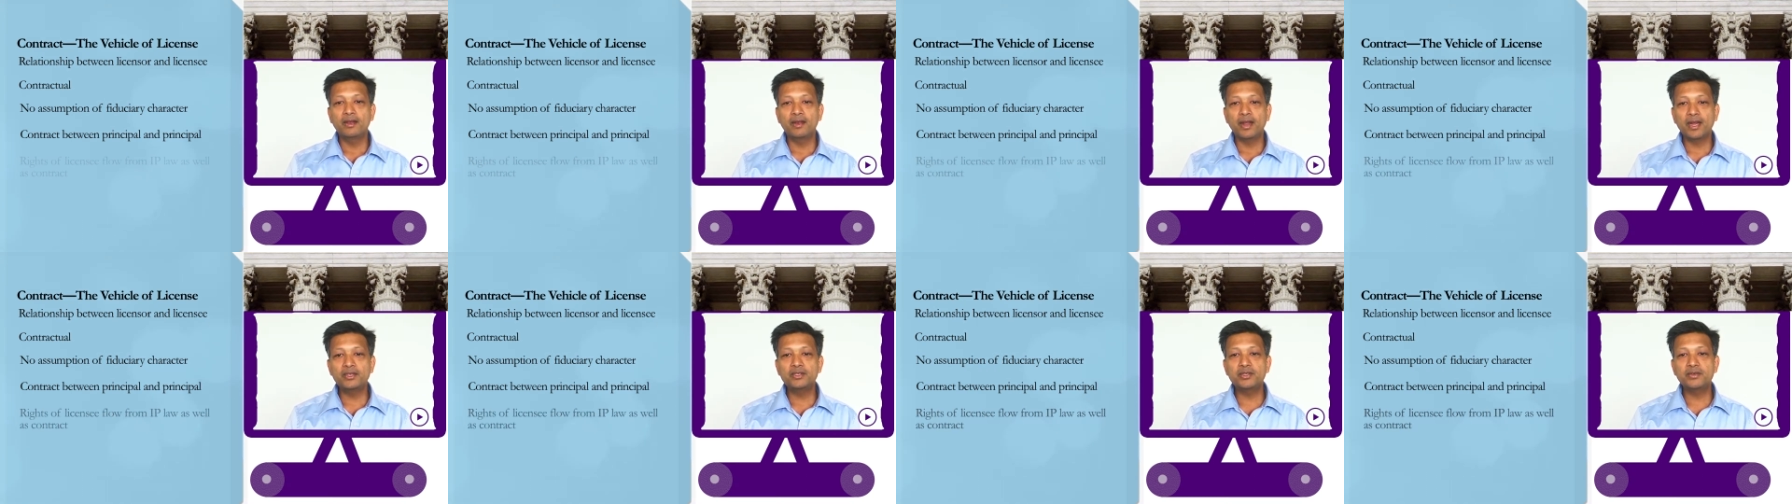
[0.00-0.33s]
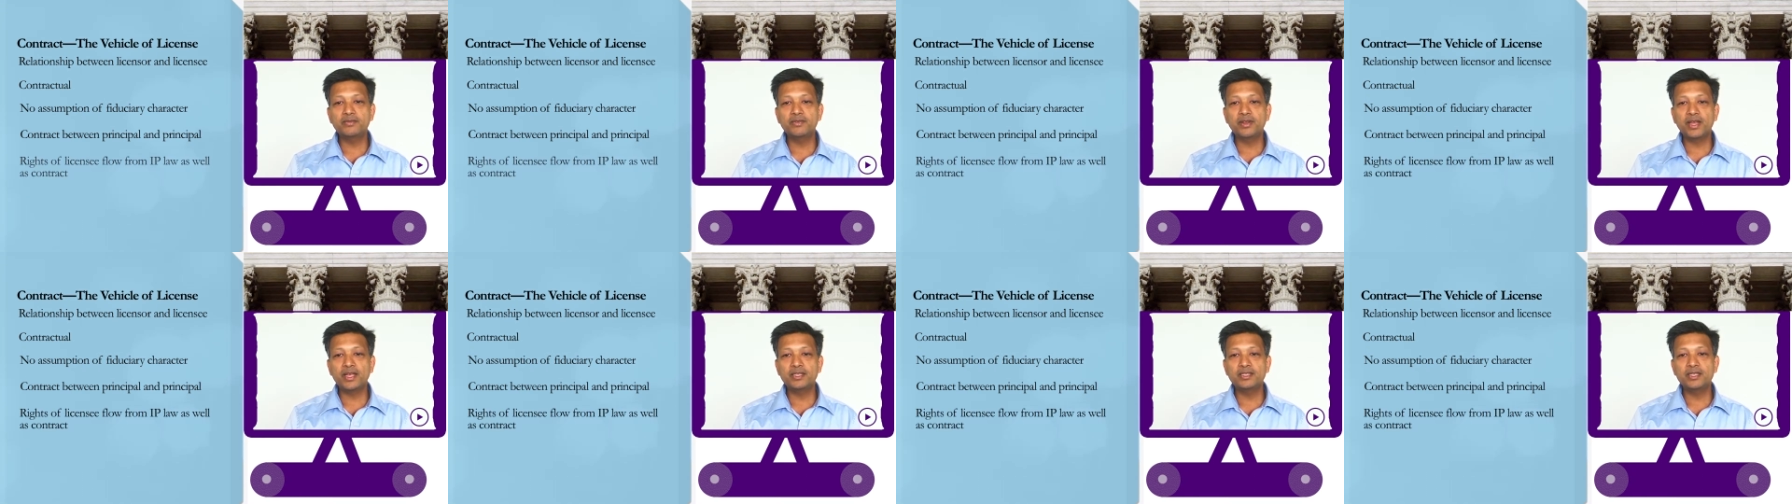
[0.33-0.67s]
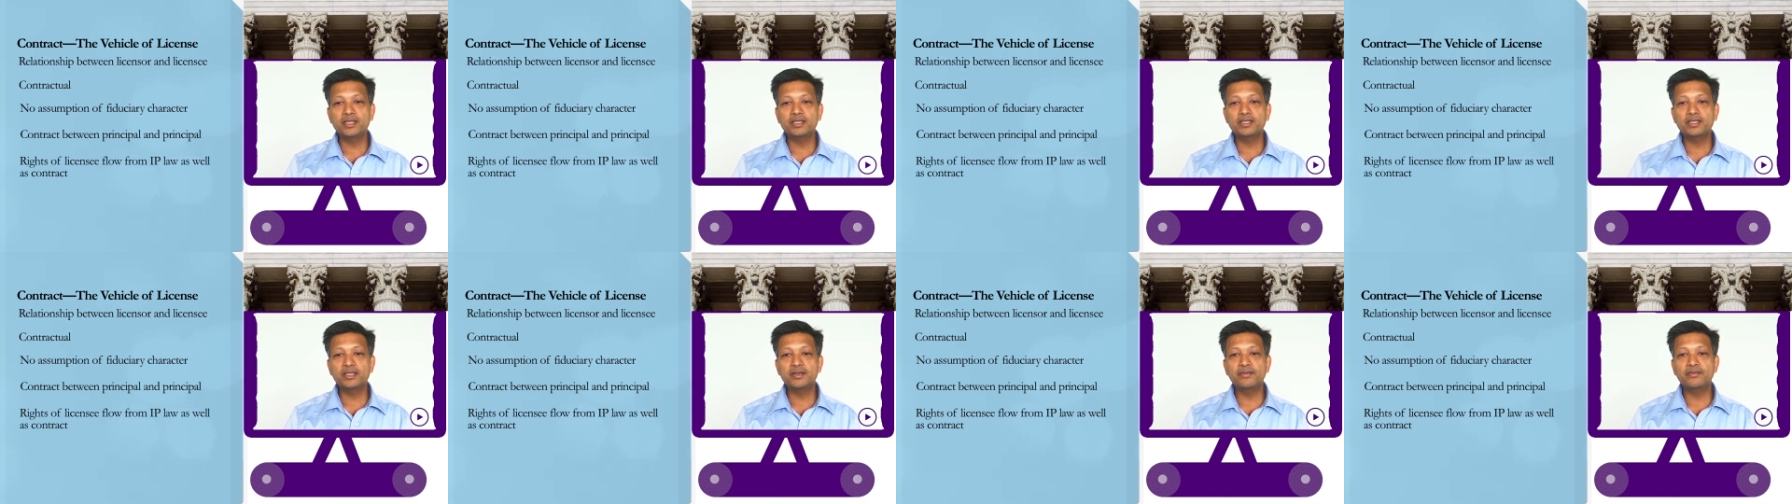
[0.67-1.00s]
Rights of
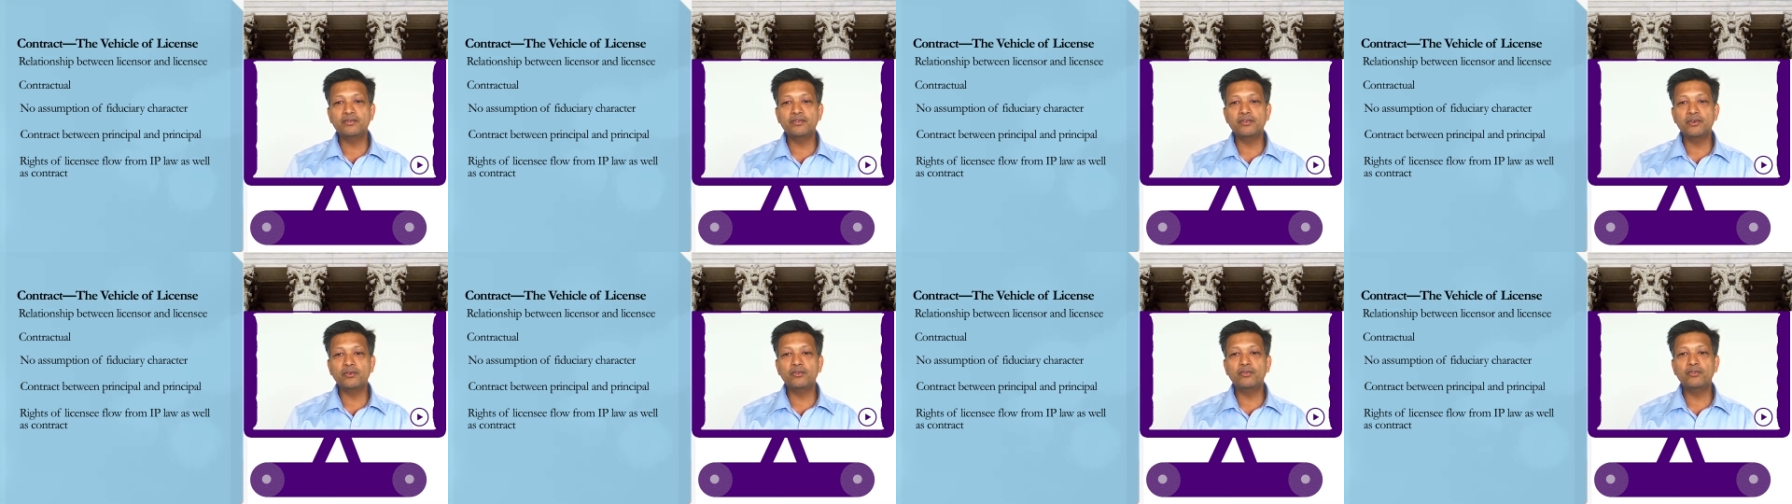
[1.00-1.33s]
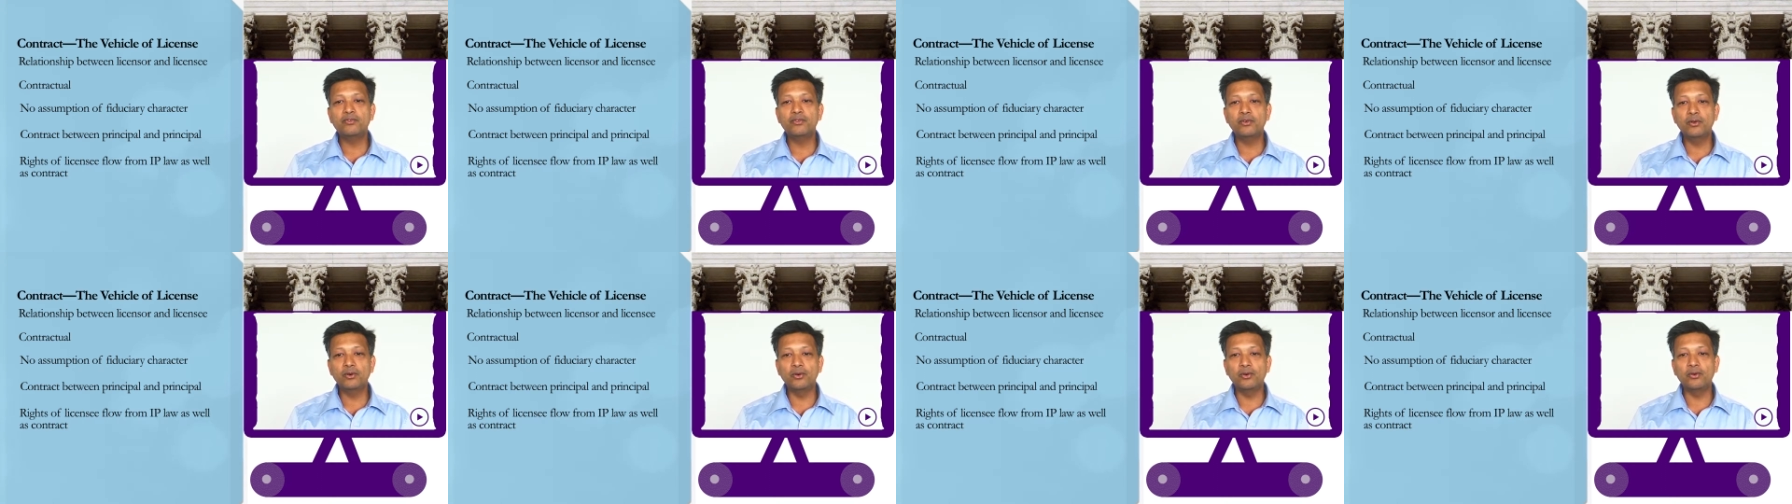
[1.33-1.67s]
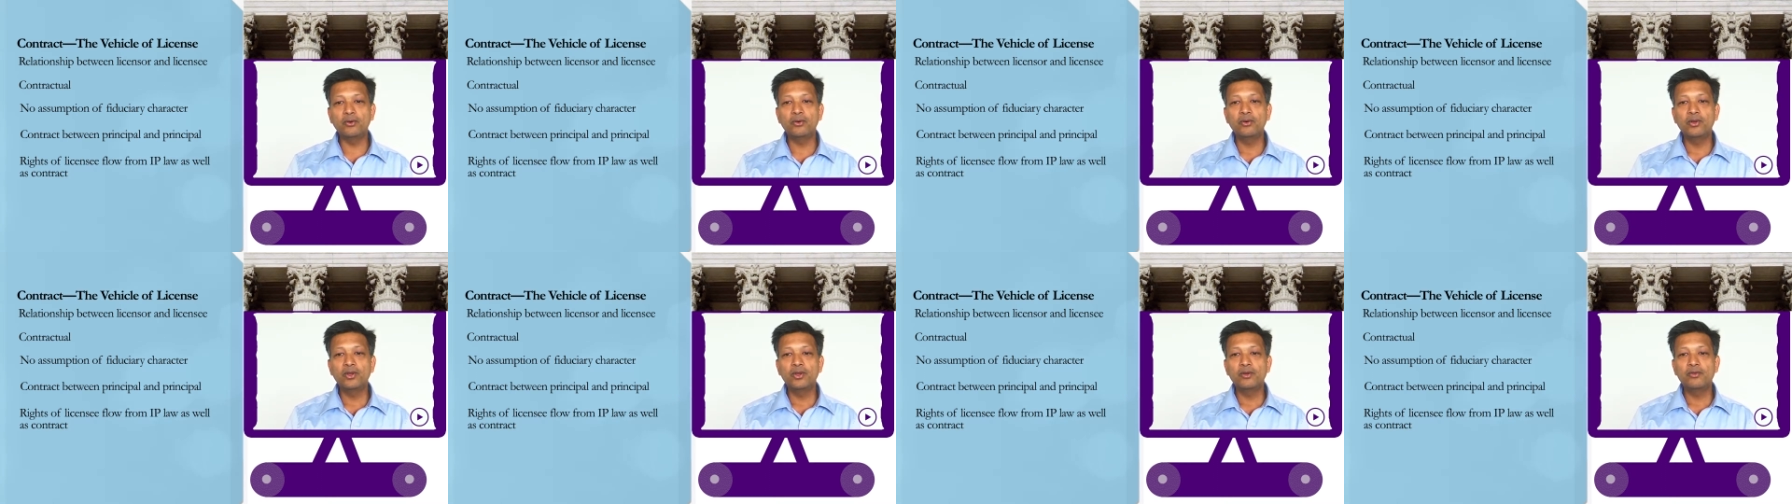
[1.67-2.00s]
licensee flow
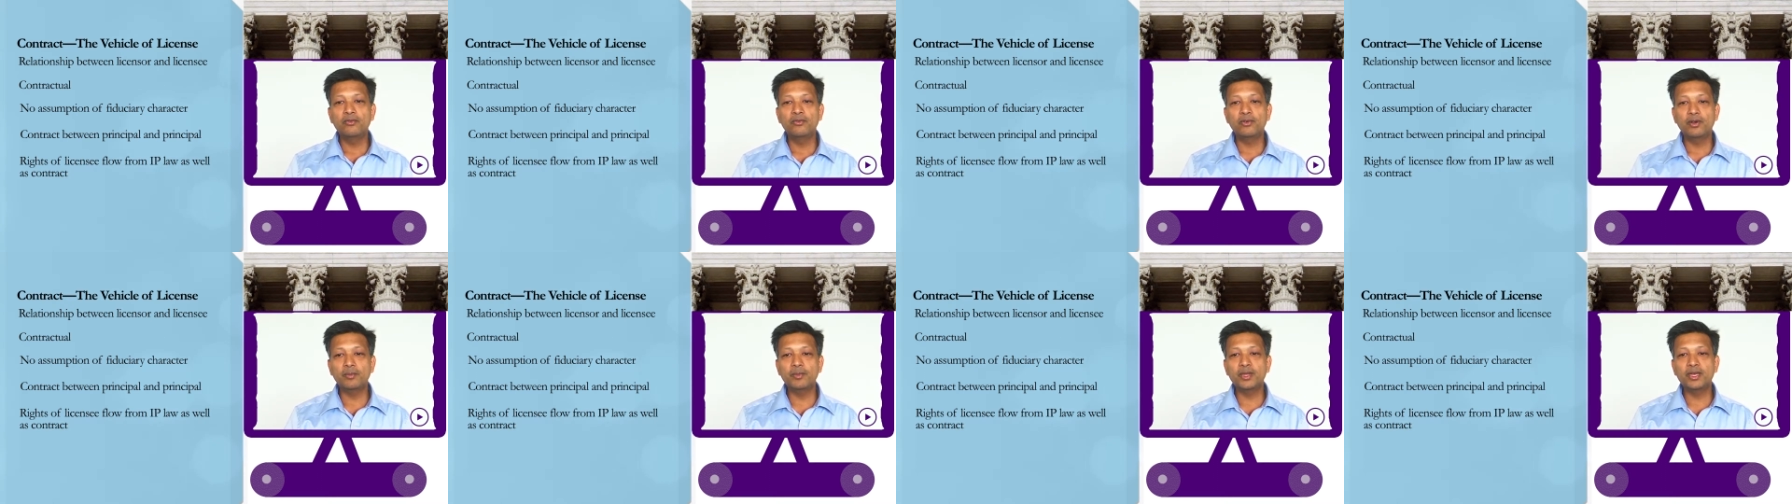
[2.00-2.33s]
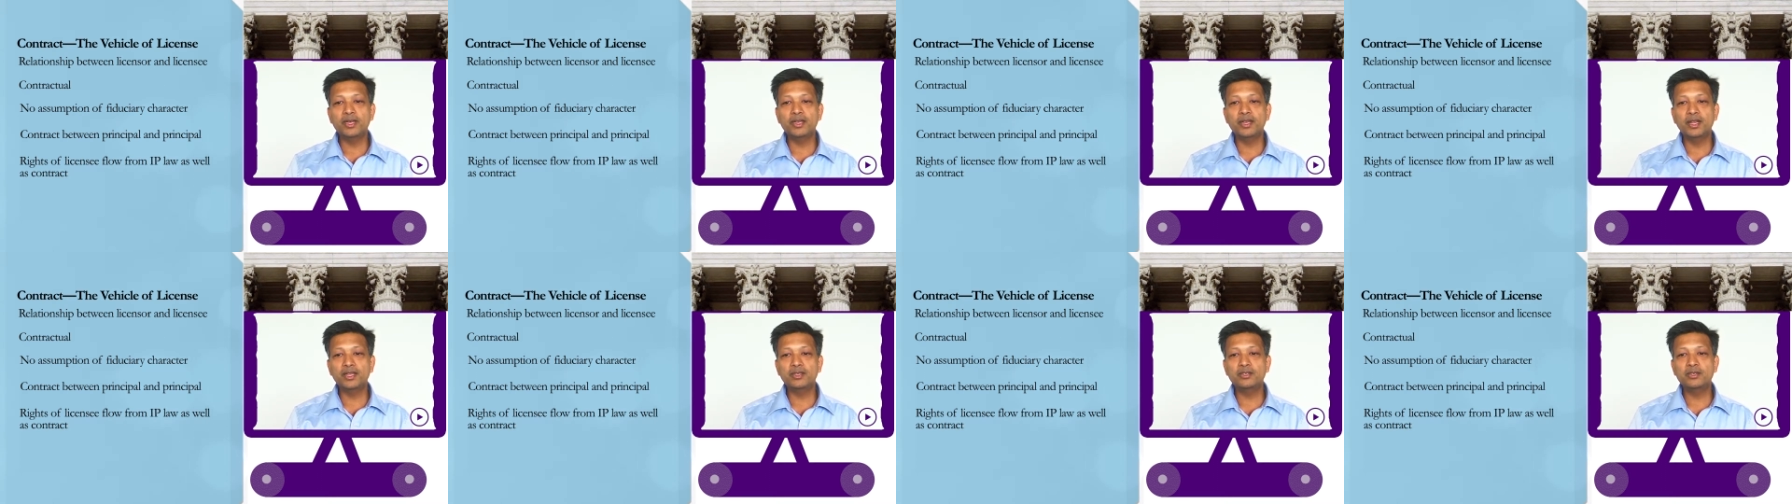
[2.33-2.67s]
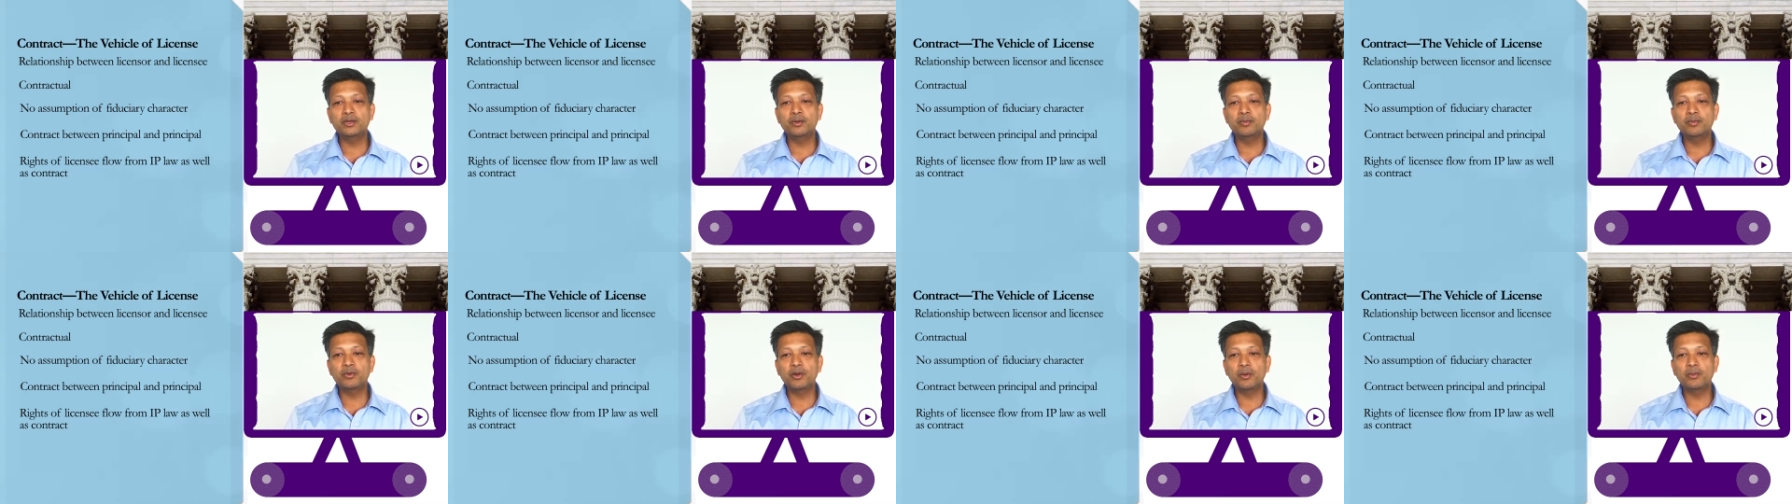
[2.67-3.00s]
from
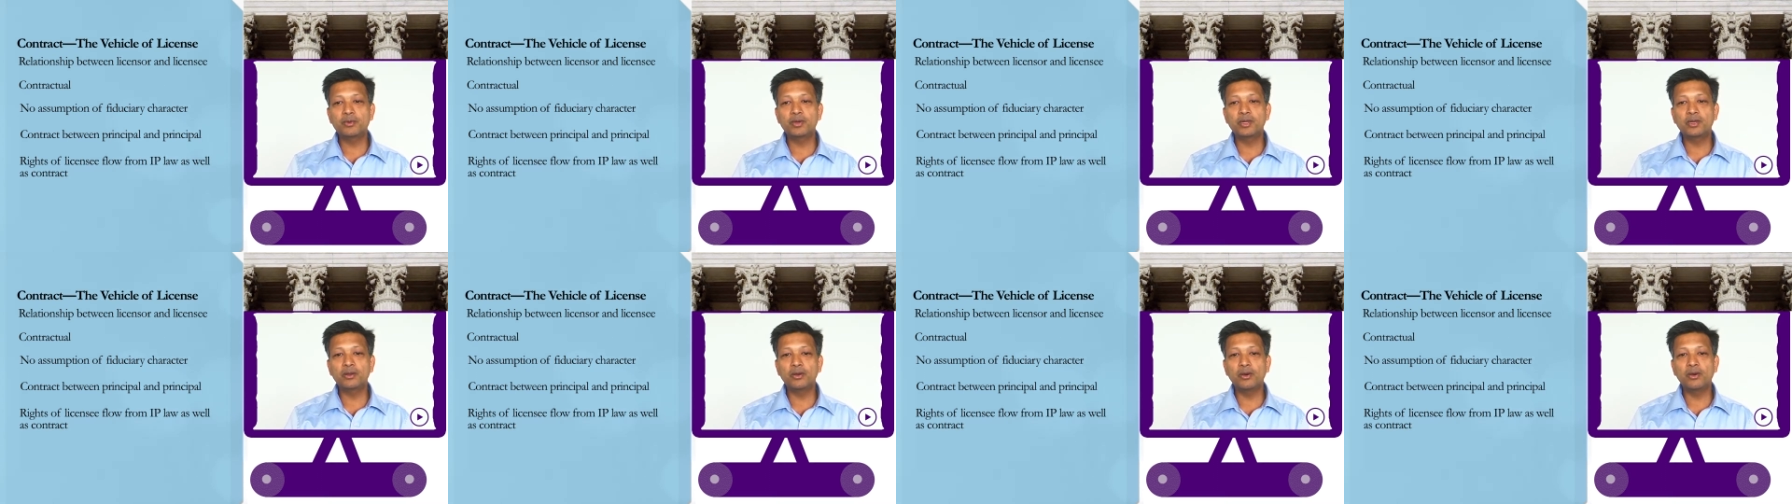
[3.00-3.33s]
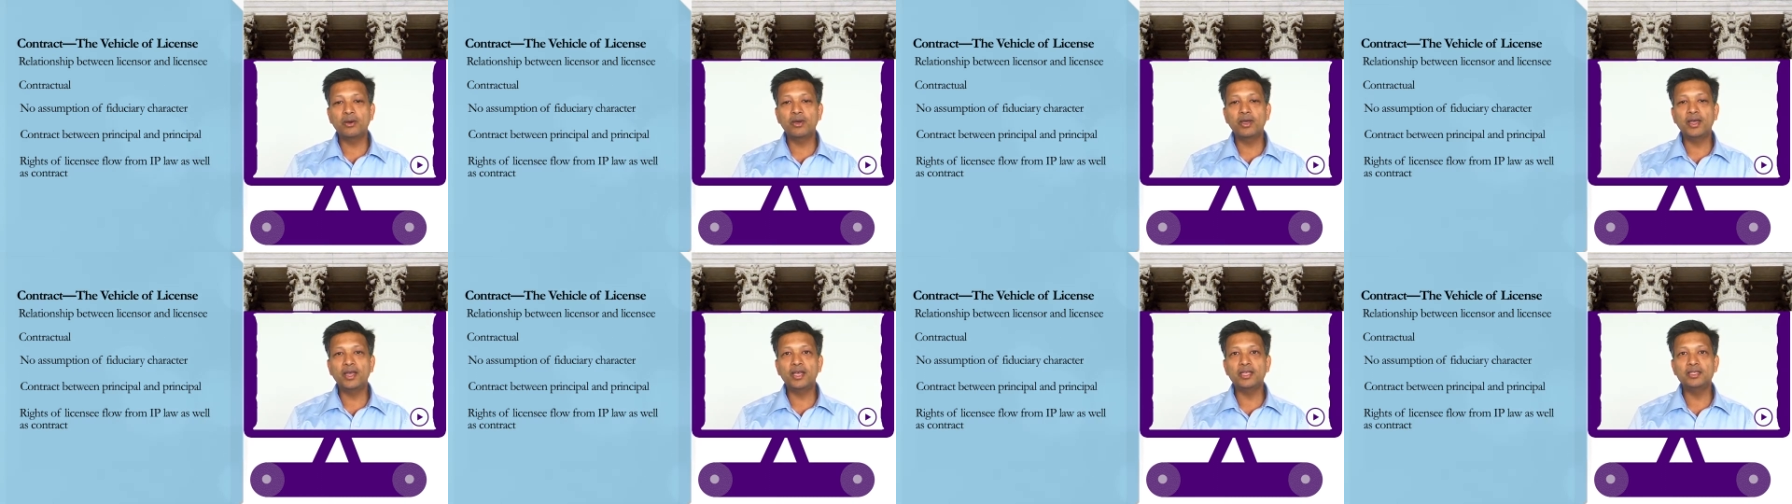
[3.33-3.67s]
intellectual property law